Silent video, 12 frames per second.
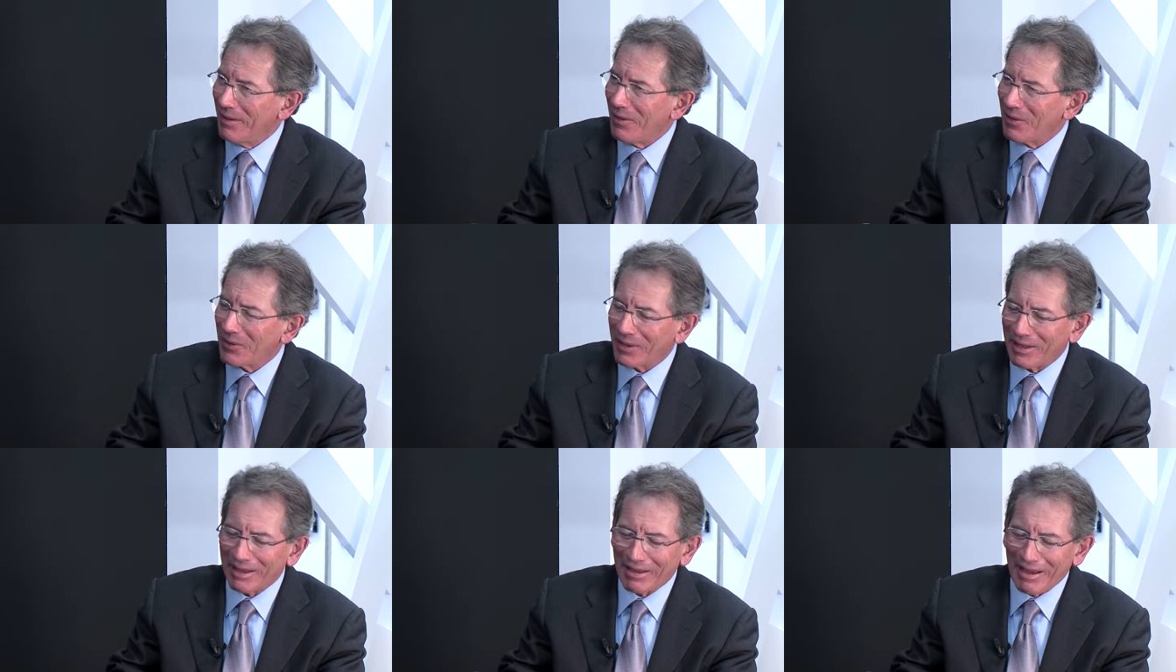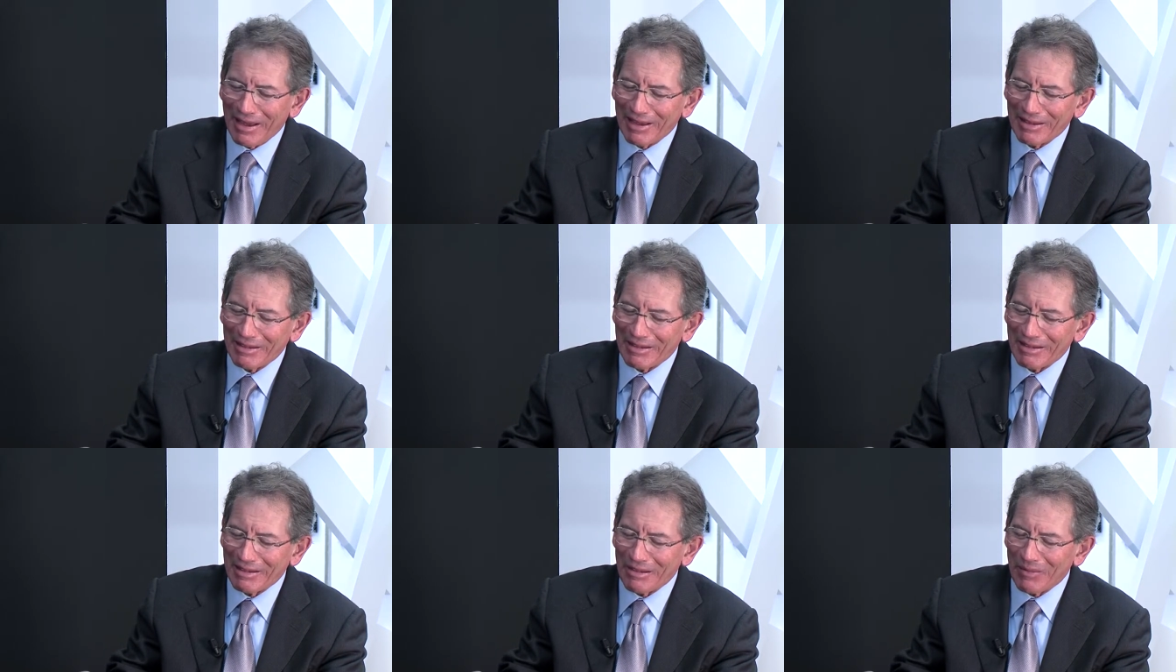okay, and
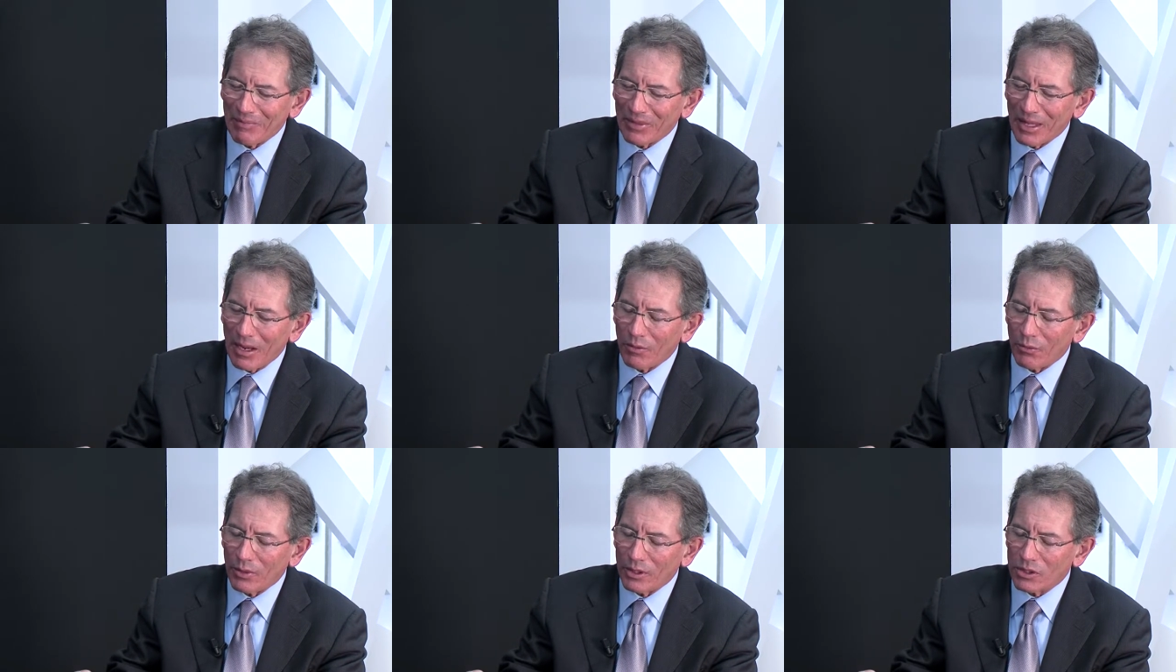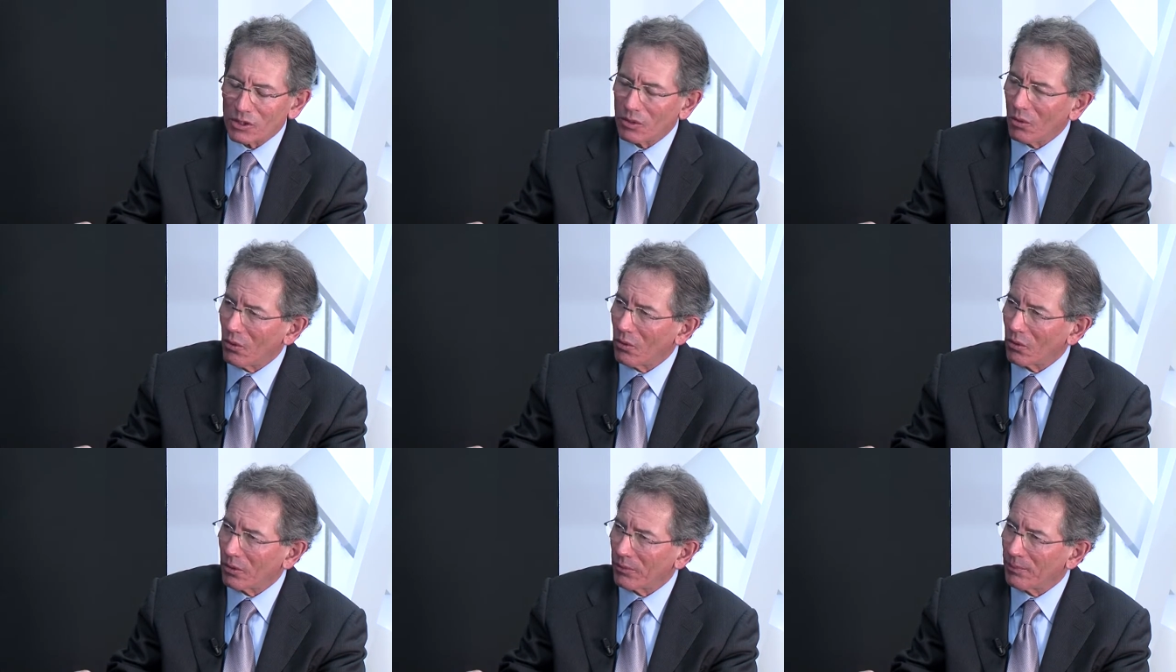that we
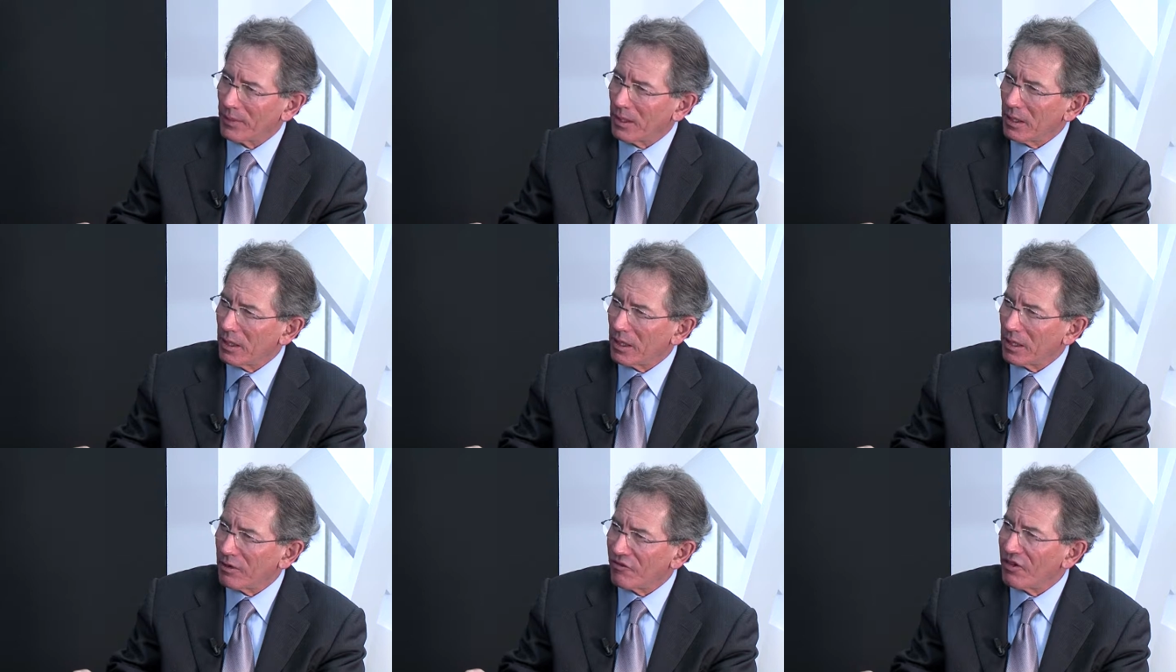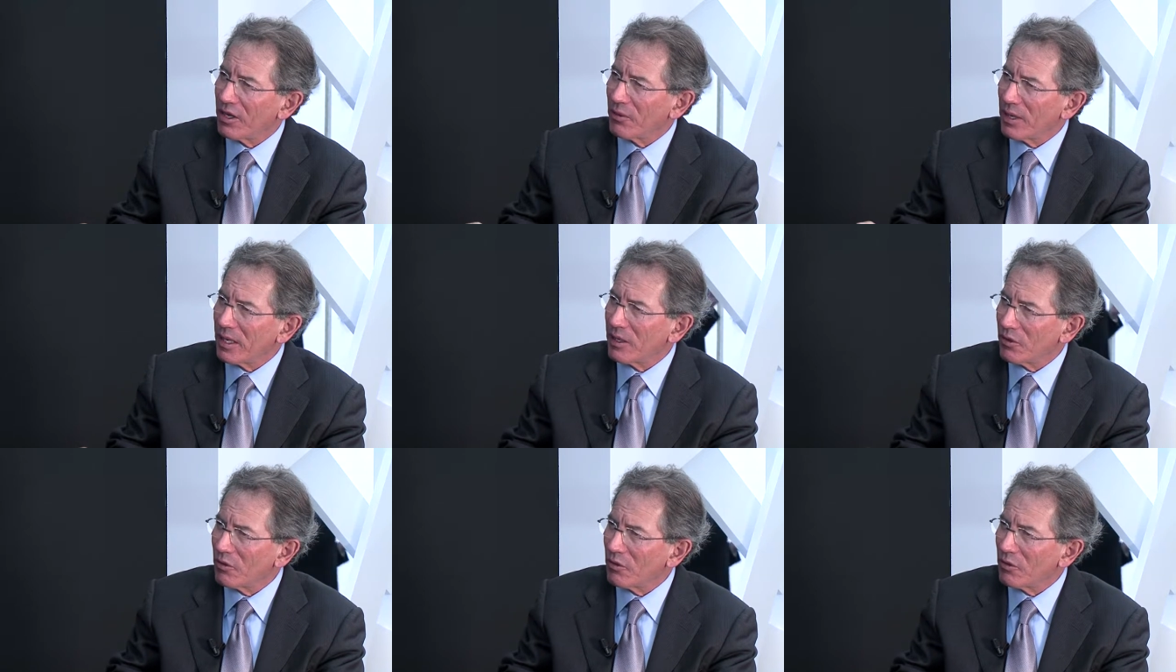store in a federated,